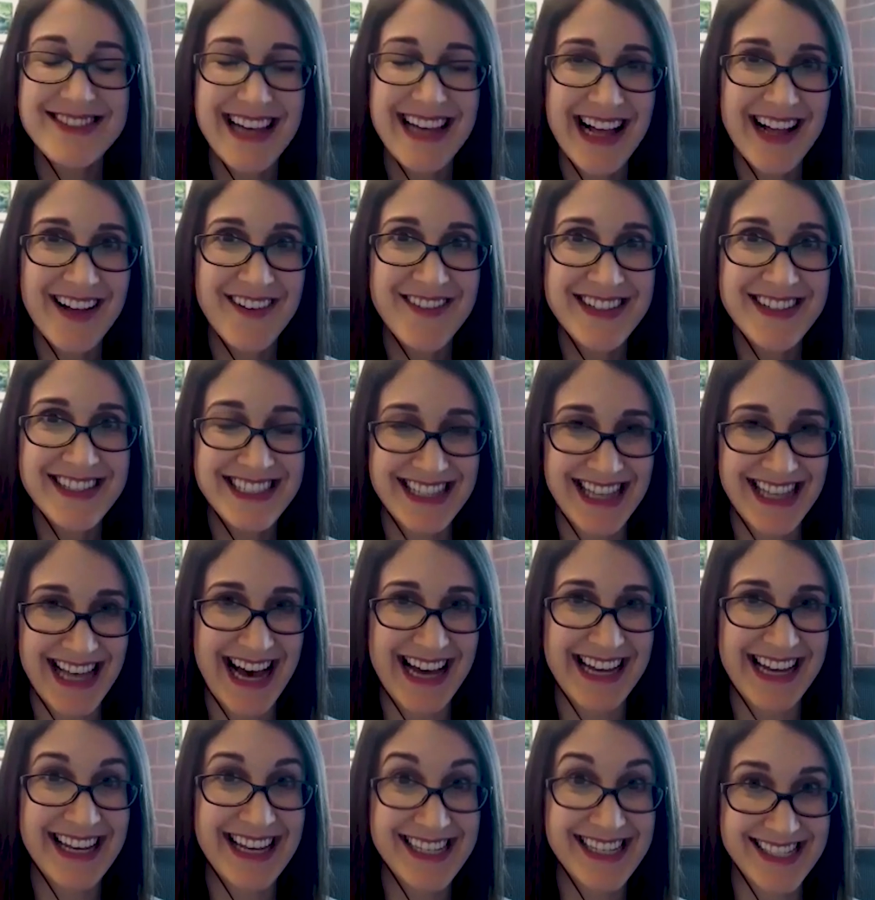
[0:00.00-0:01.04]
you delve into
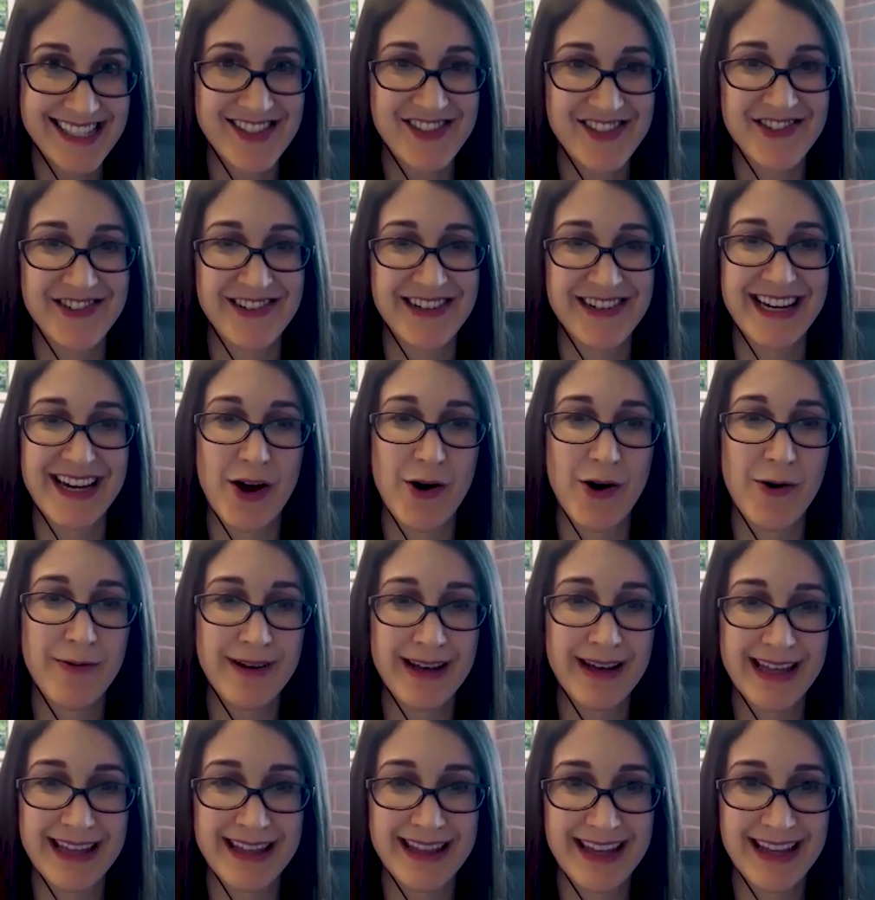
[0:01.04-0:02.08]
that history
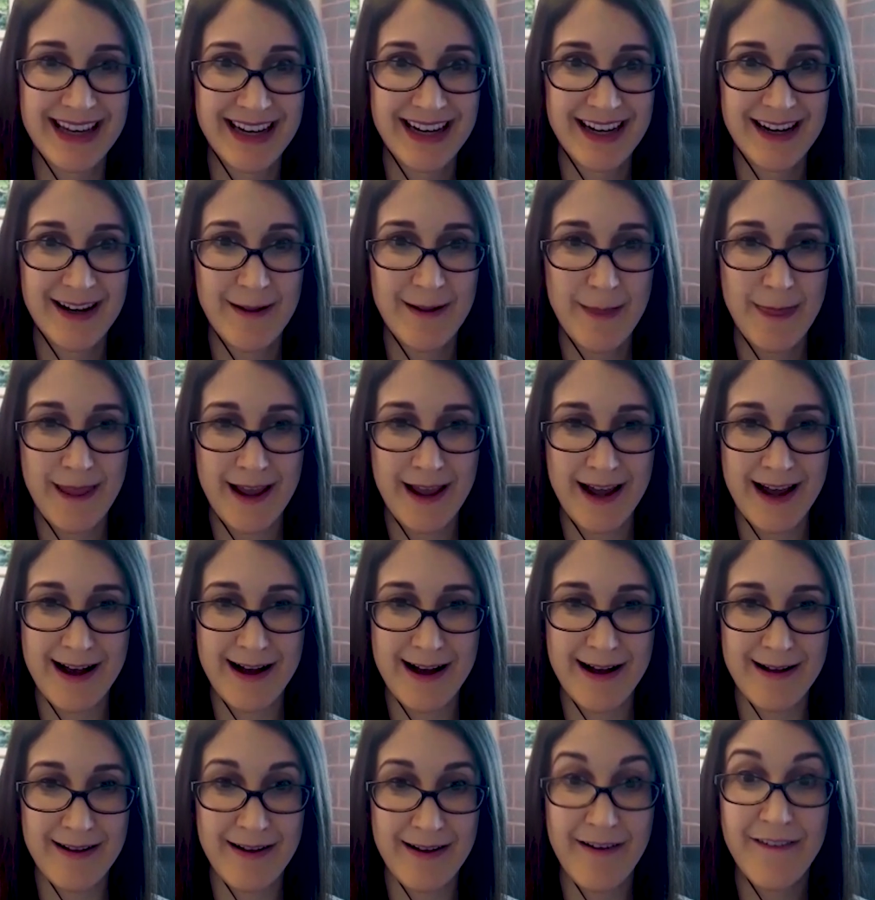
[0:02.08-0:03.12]
with
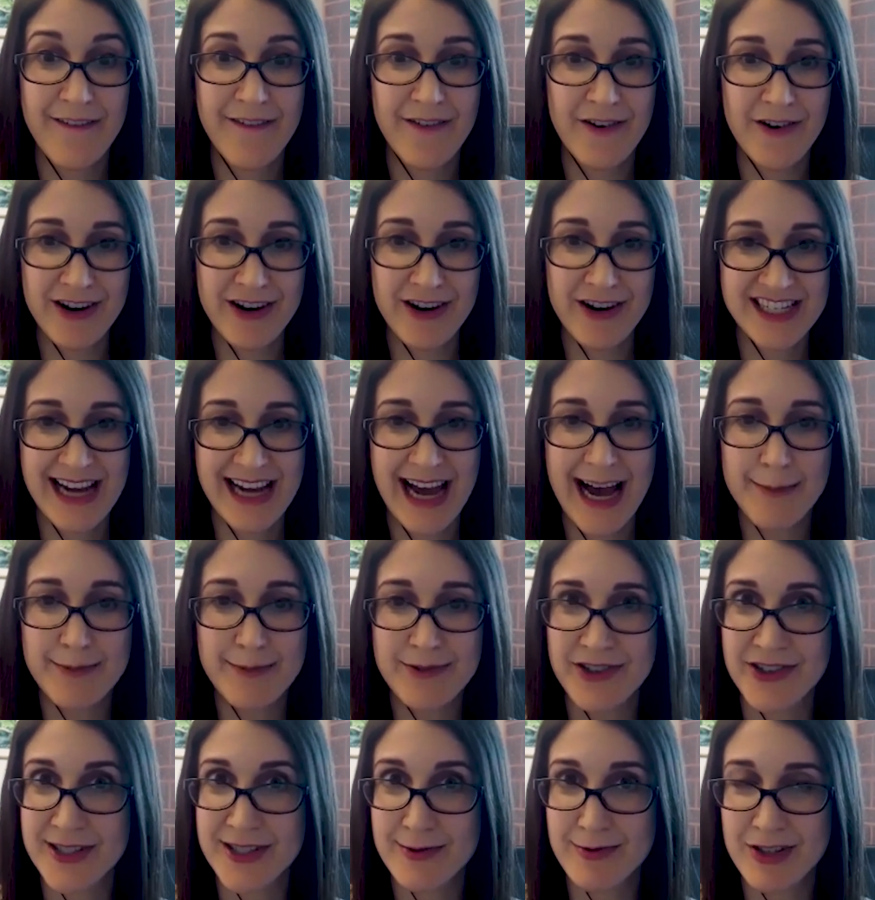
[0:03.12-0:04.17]
uh, you know, four
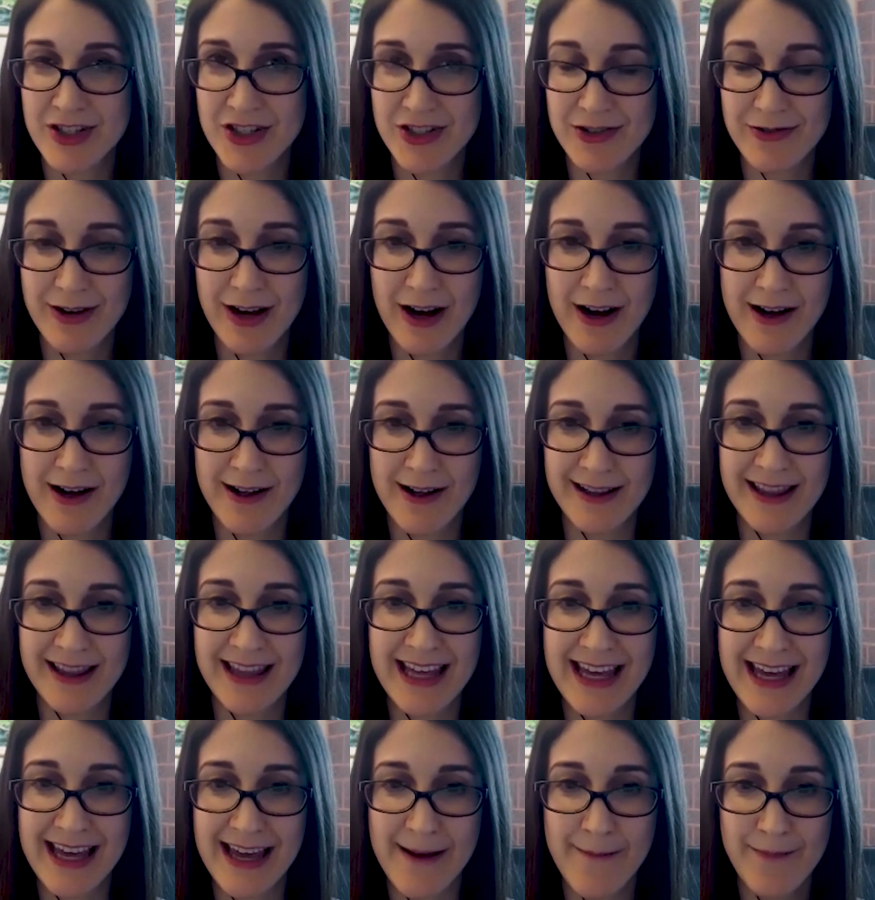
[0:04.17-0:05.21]
chapters, which you call
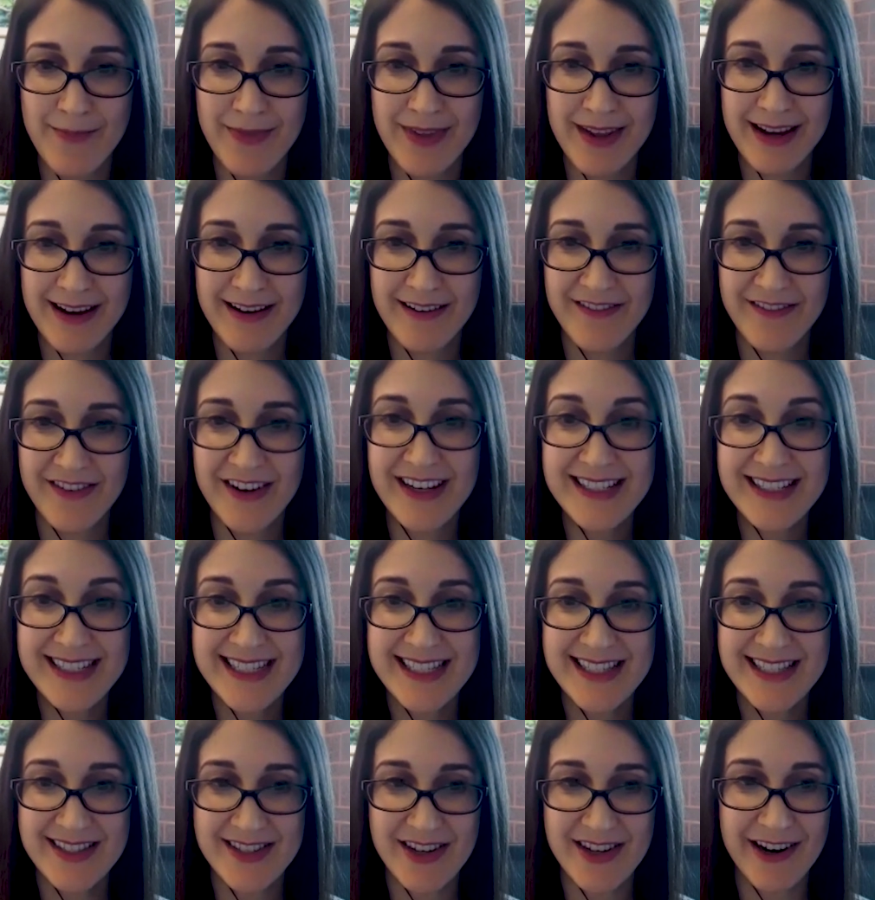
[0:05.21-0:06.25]
the false
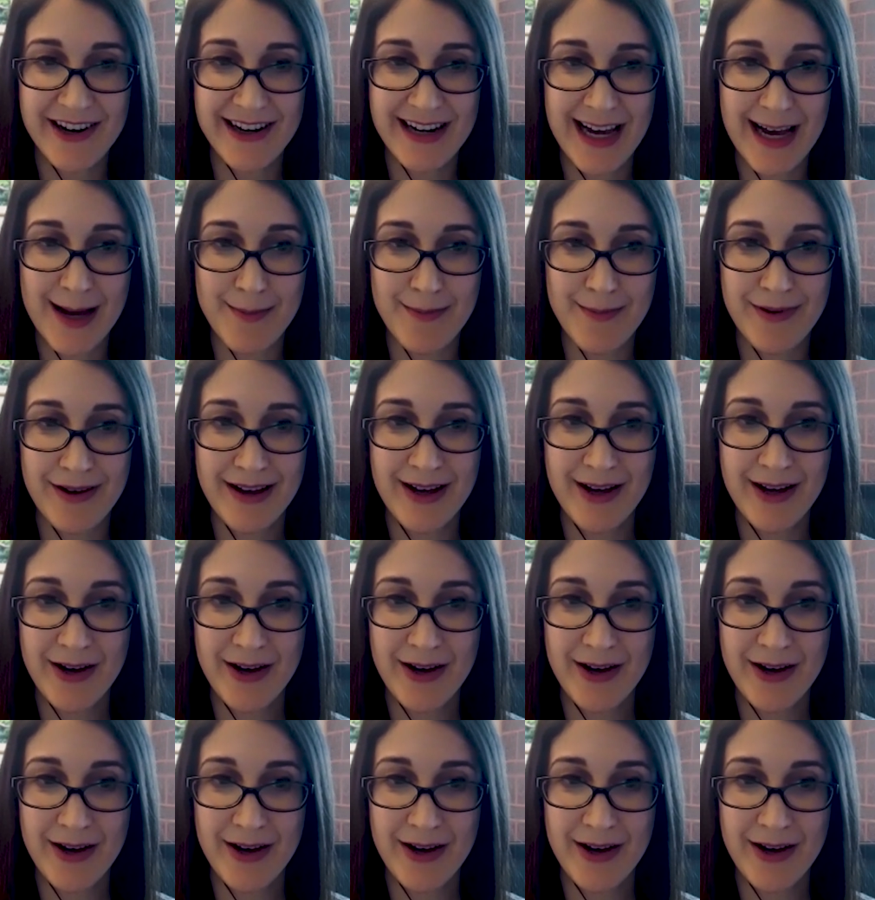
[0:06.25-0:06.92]
startup,